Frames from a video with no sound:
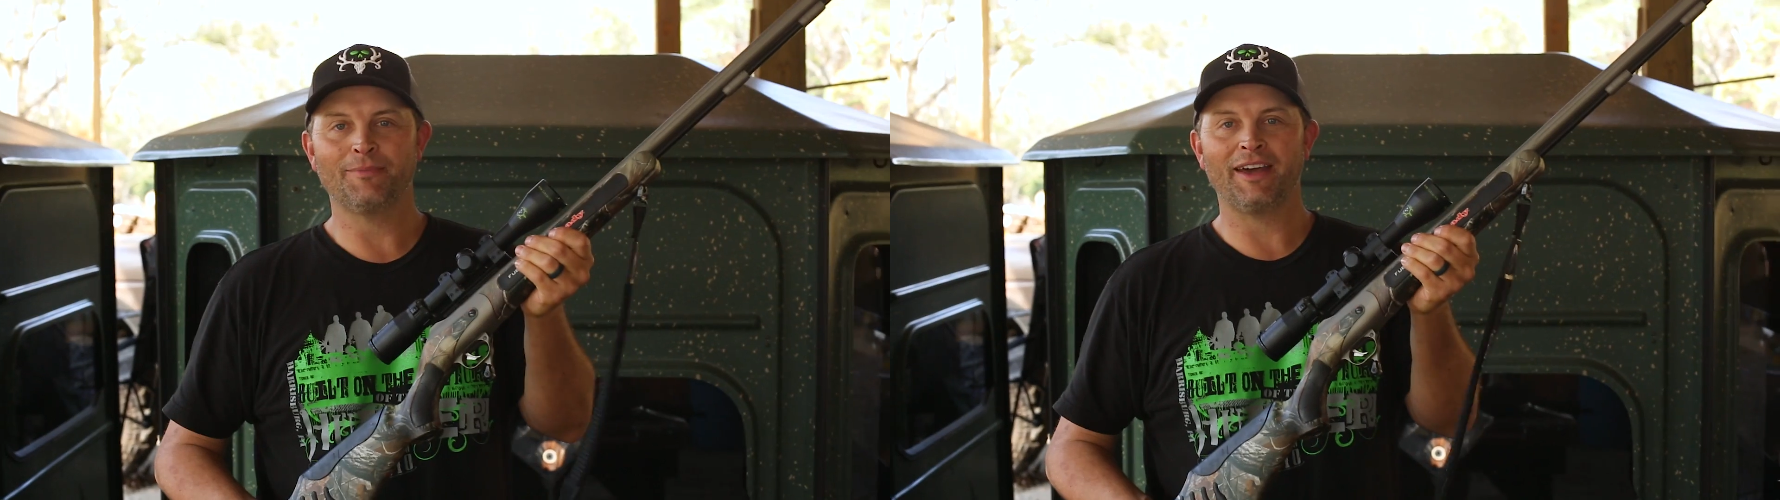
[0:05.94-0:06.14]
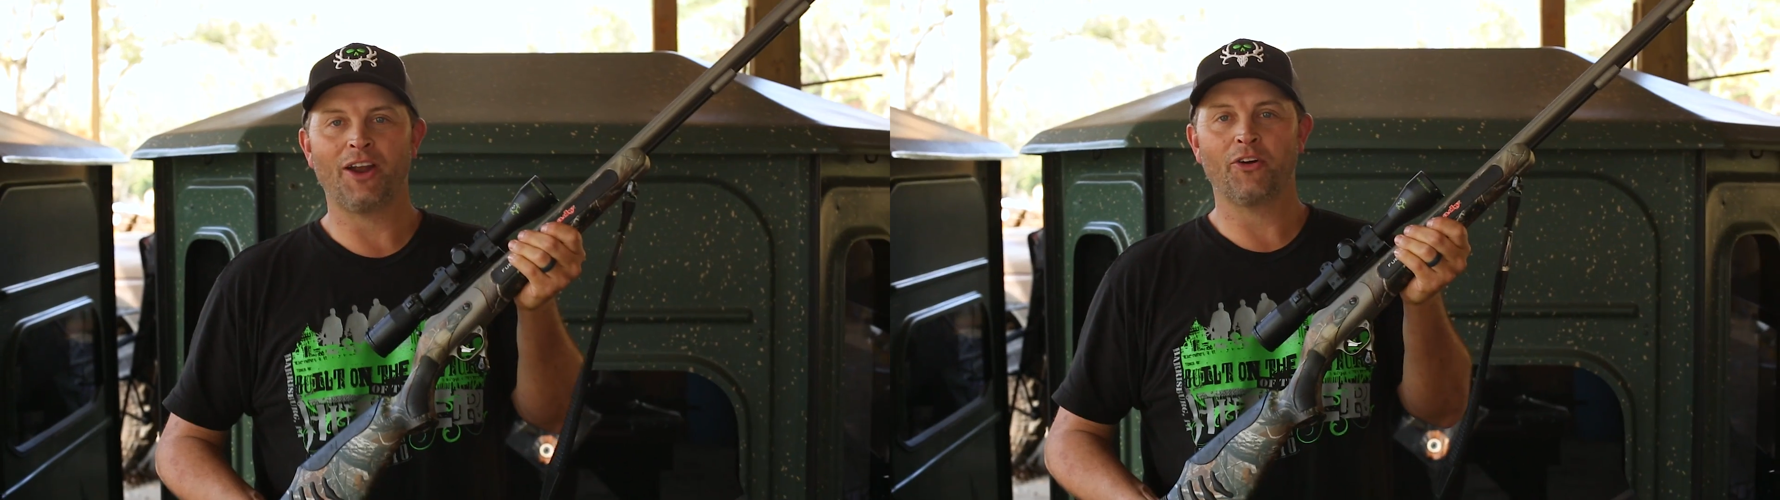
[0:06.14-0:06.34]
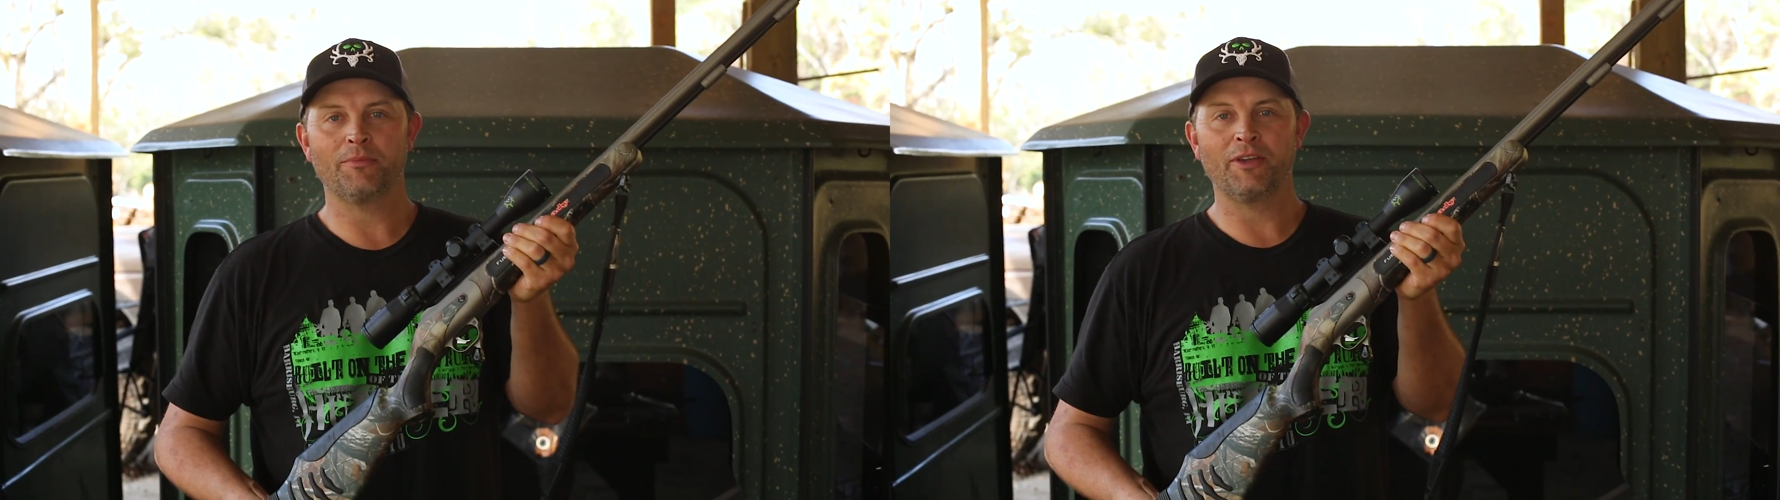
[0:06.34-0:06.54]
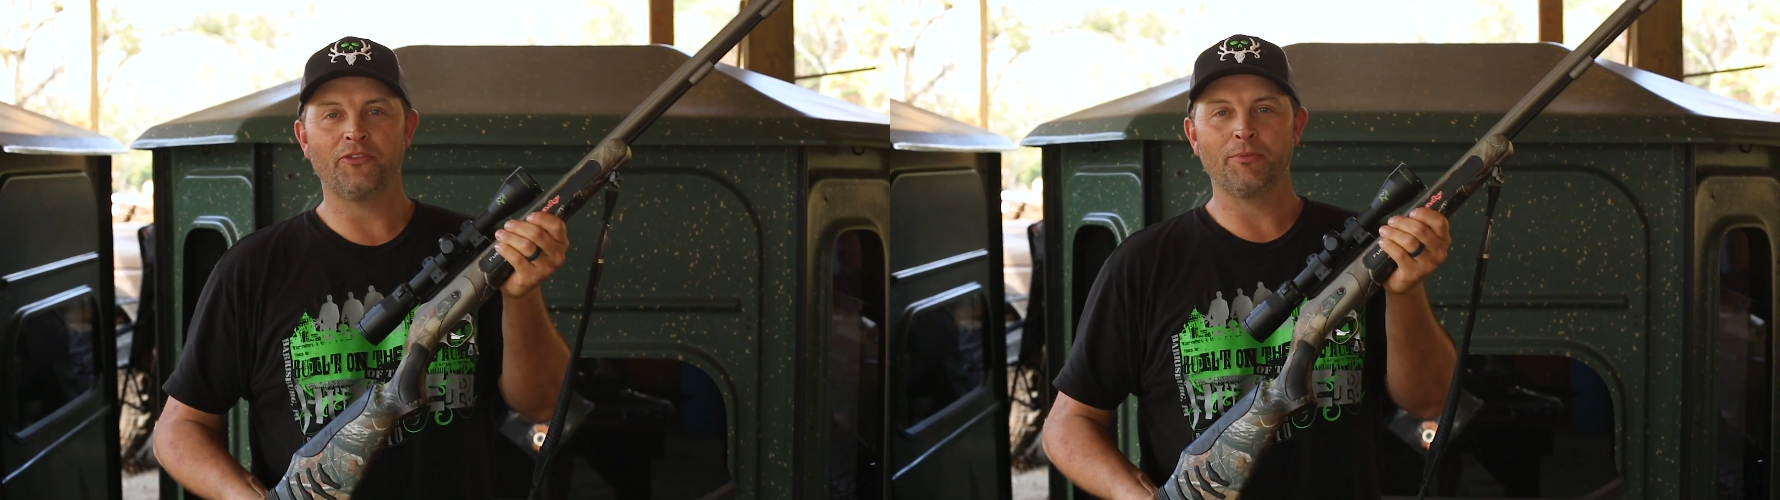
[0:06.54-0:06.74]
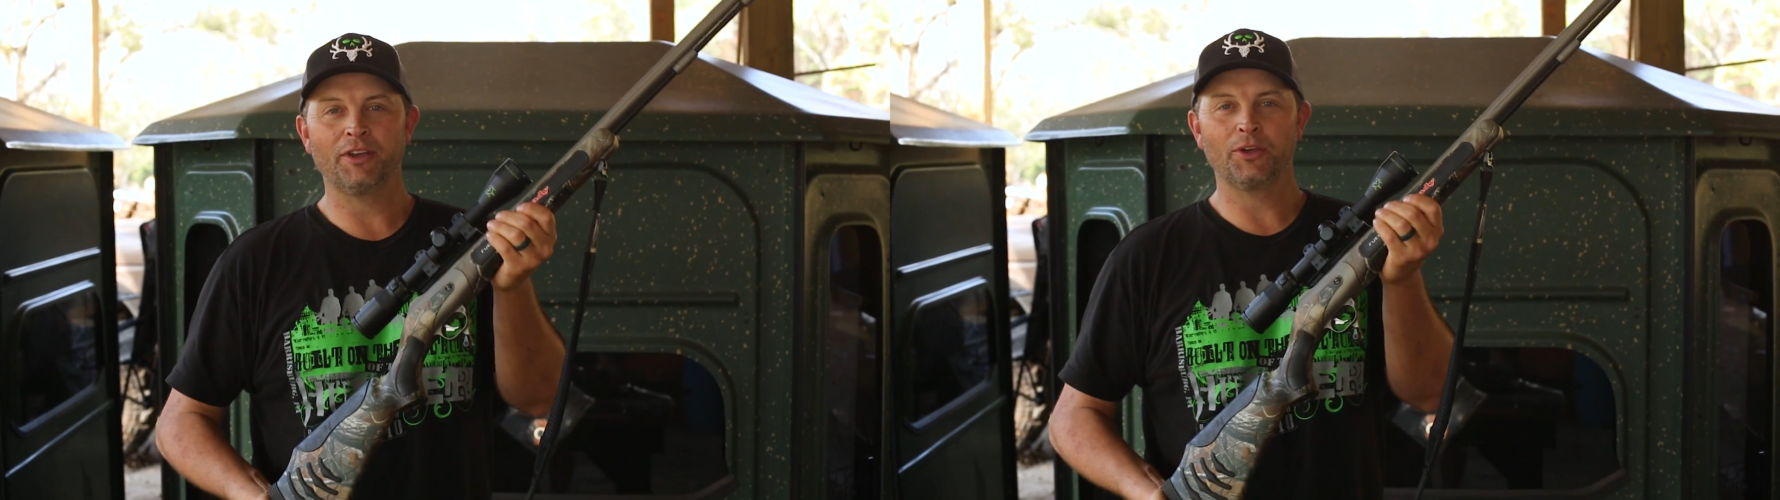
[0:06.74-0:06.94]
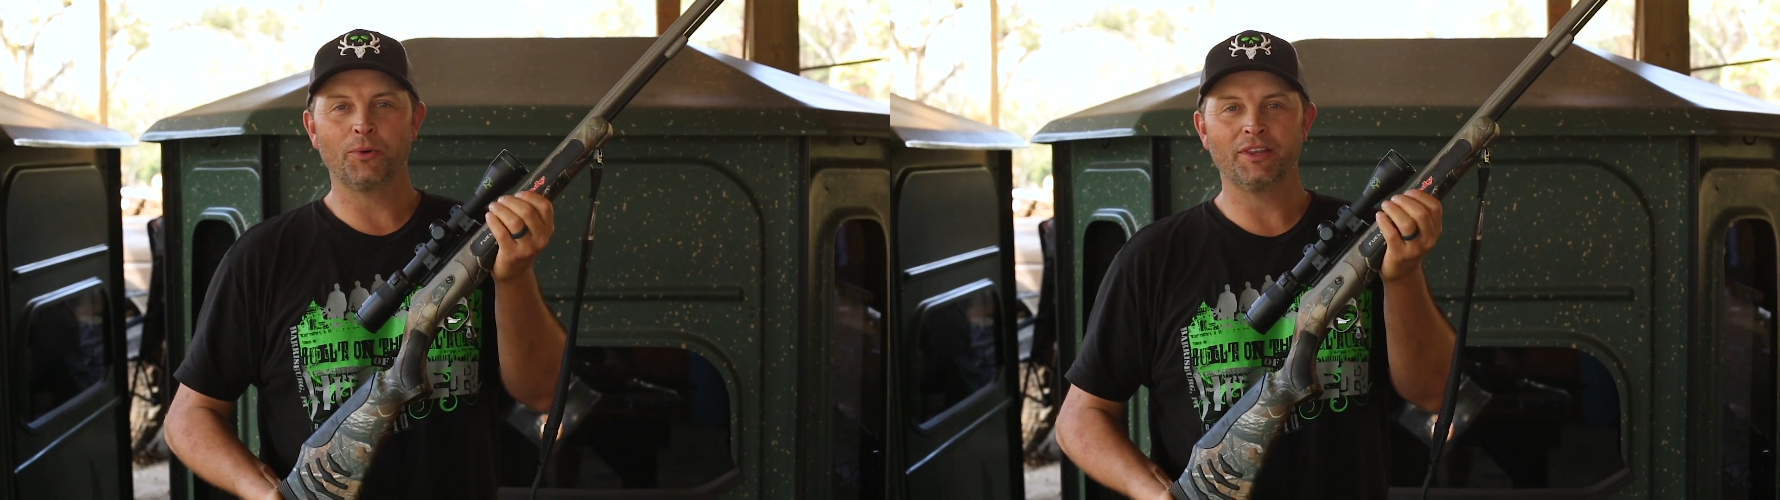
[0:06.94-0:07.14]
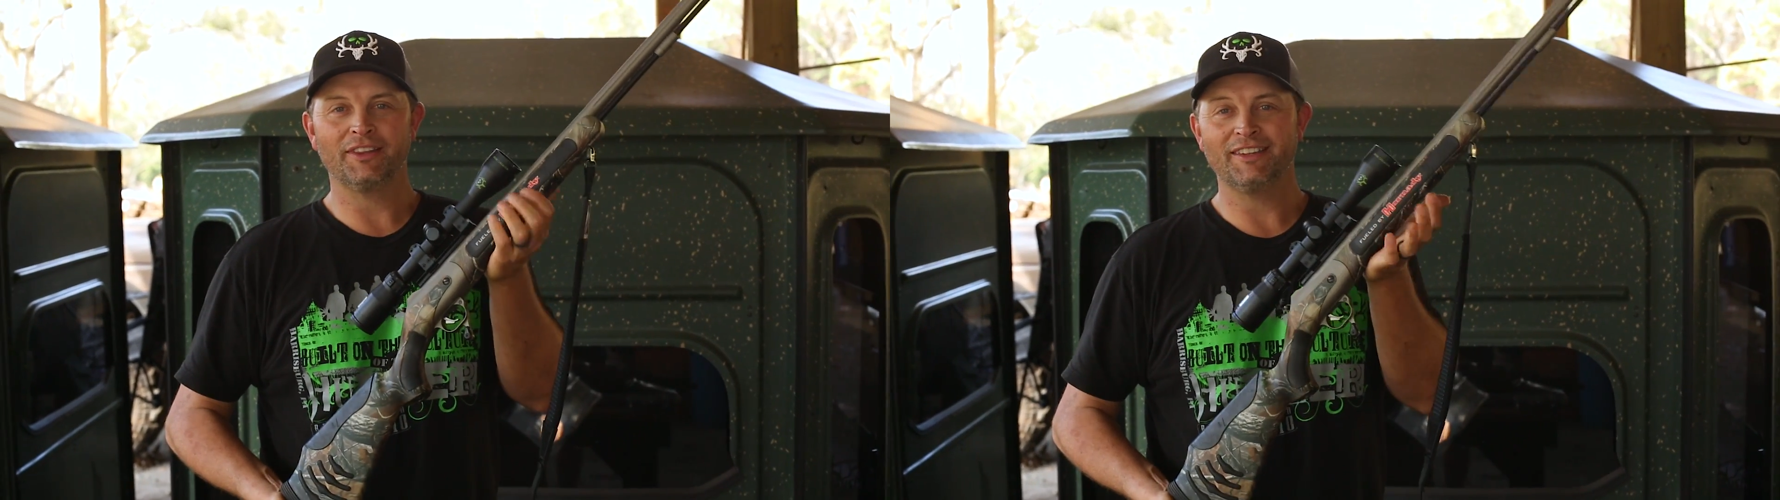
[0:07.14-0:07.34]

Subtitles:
might already be familiar with it.